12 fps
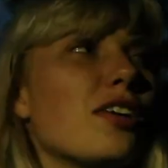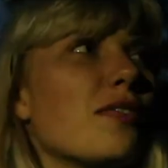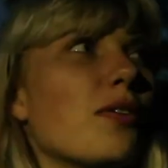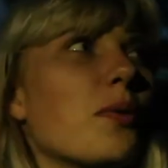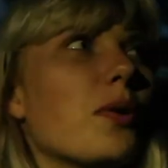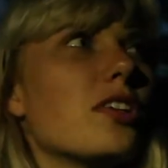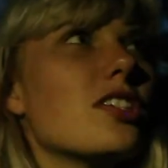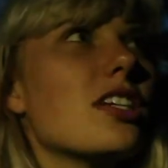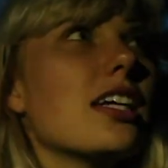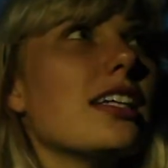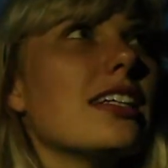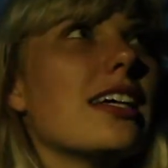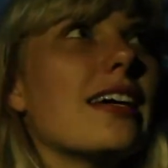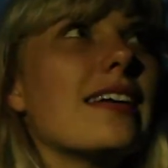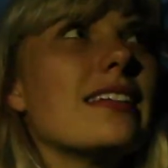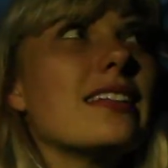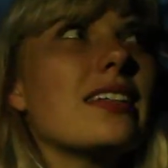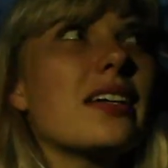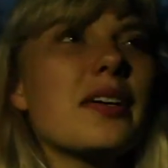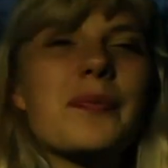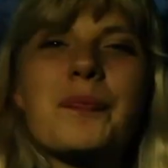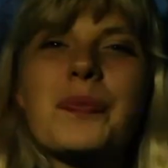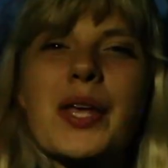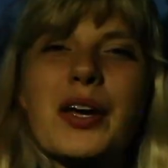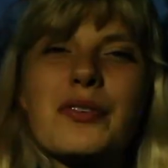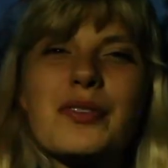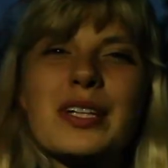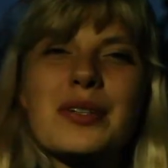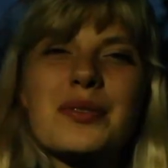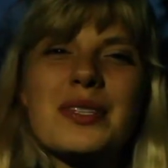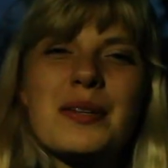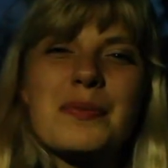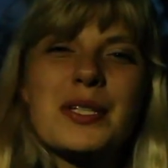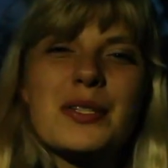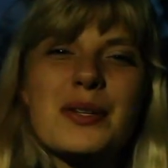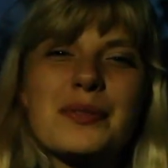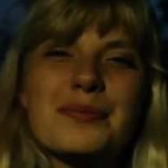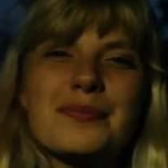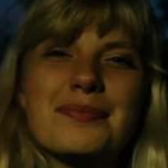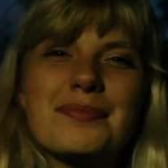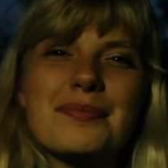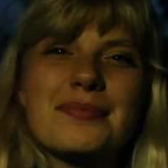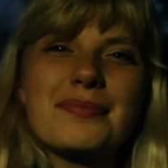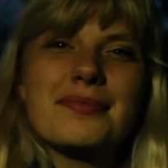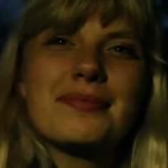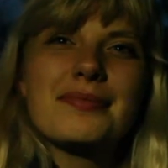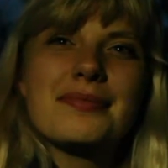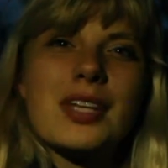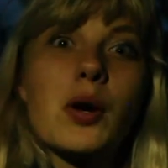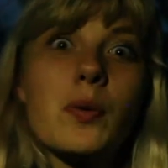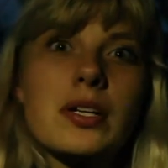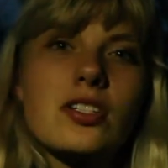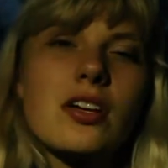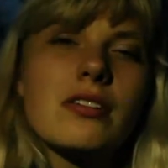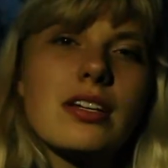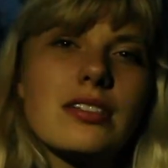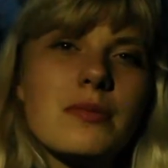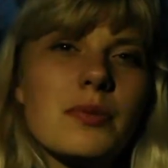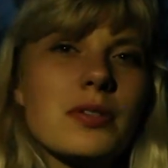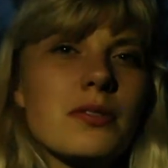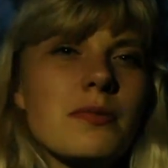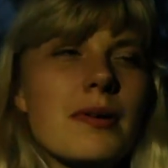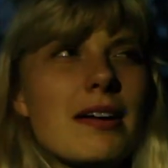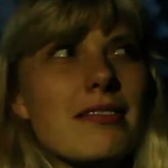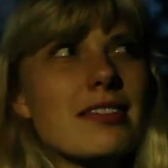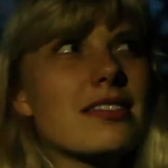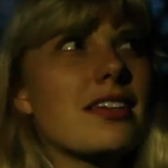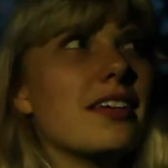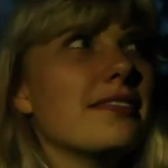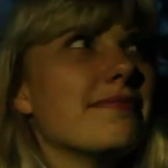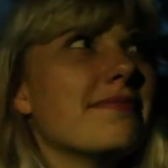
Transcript: you for watching, and hopefully you'll see me soon. Oh, and donate to Bristol Bat Rescue,